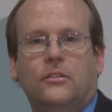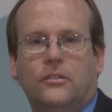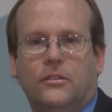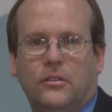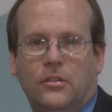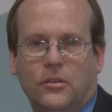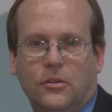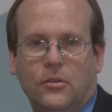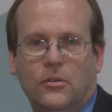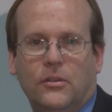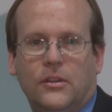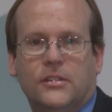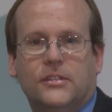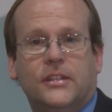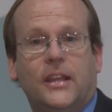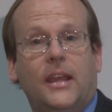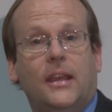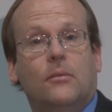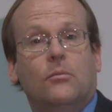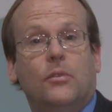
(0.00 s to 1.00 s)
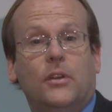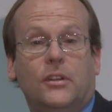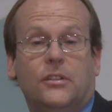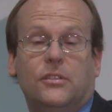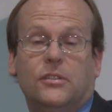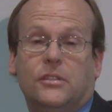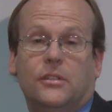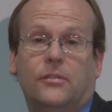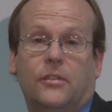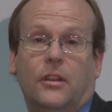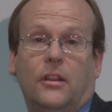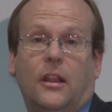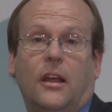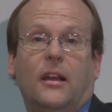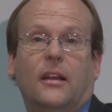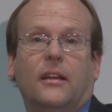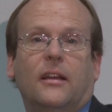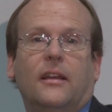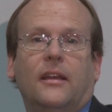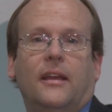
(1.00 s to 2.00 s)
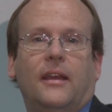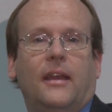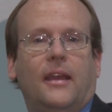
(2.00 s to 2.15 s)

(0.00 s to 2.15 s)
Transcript: to the same regions of the lung.